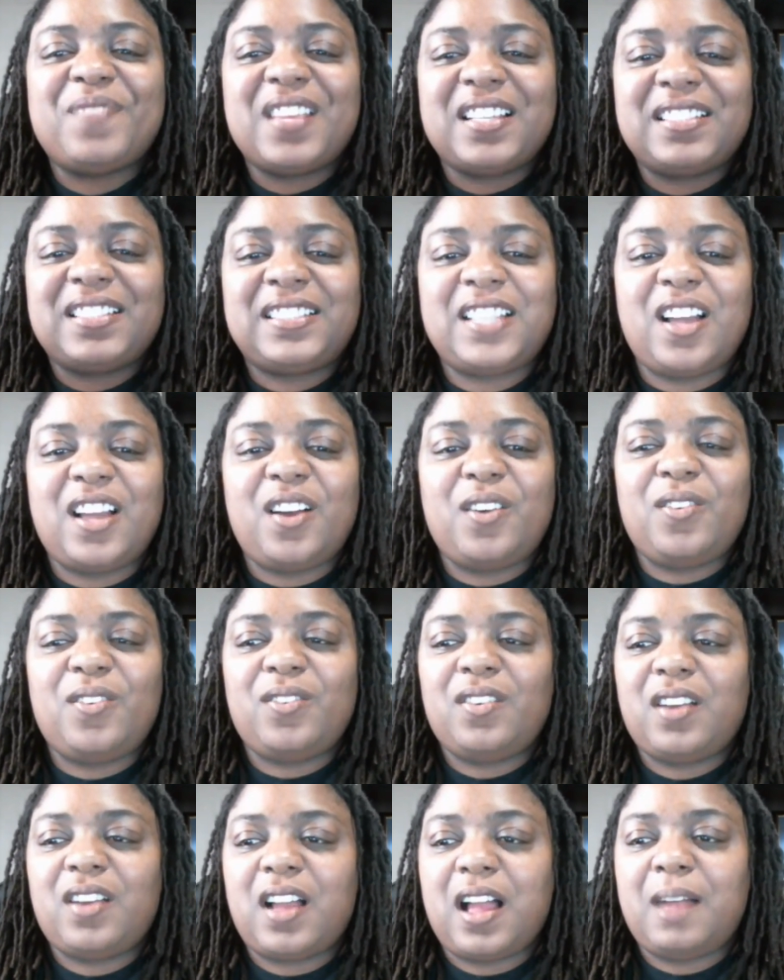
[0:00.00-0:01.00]

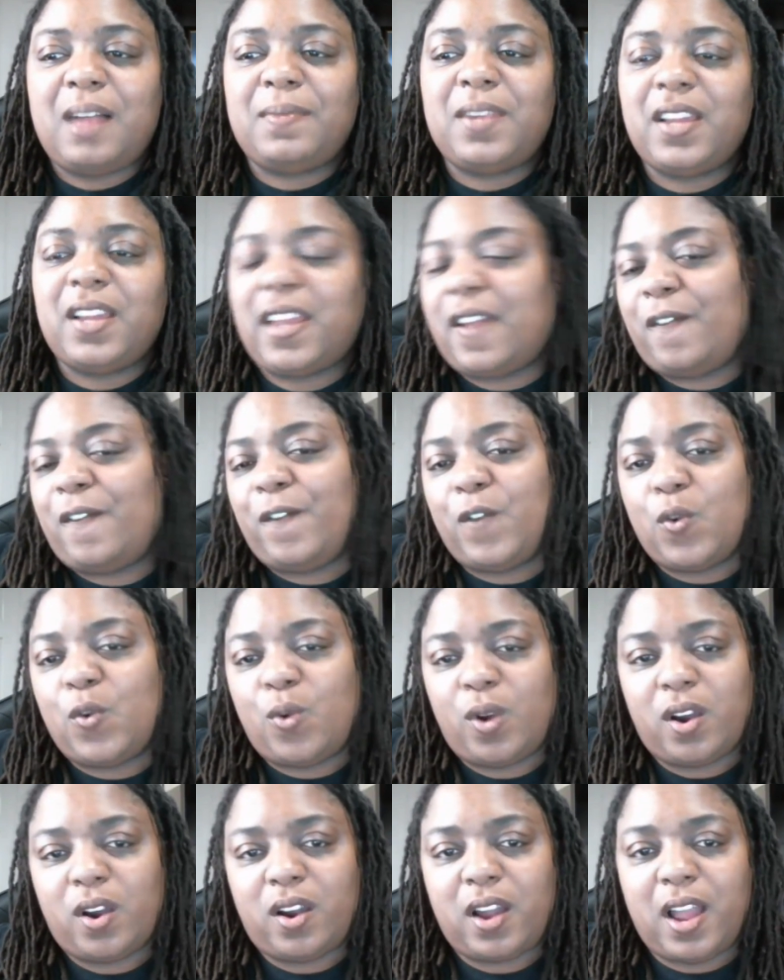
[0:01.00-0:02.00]
So I'm looking
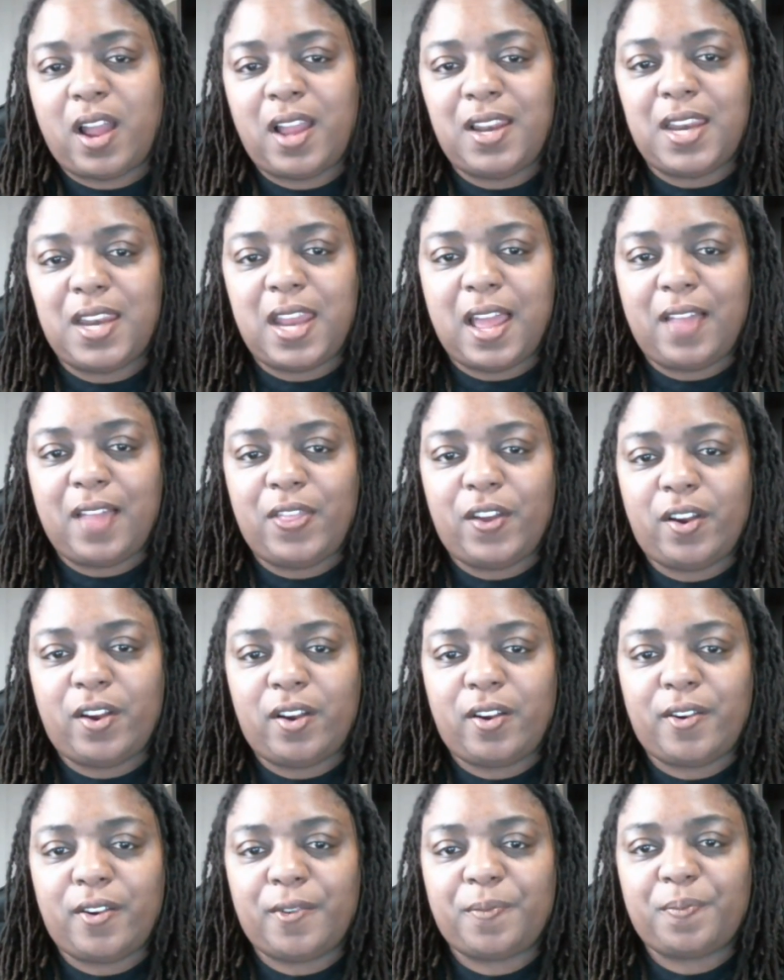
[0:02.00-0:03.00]
for
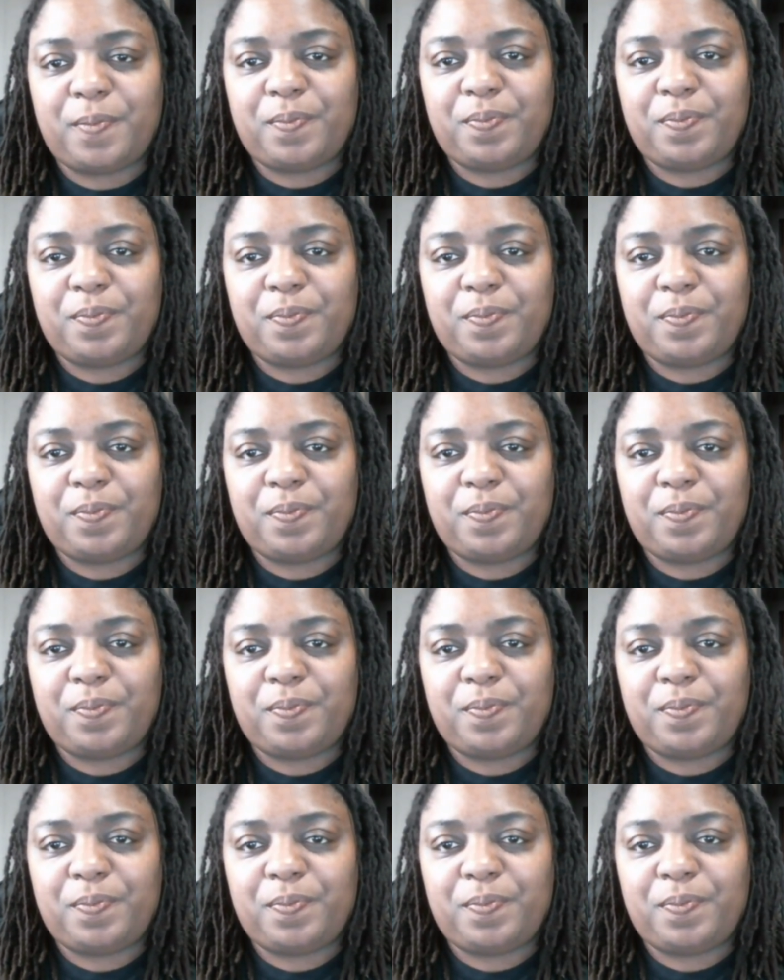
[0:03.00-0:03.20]
another.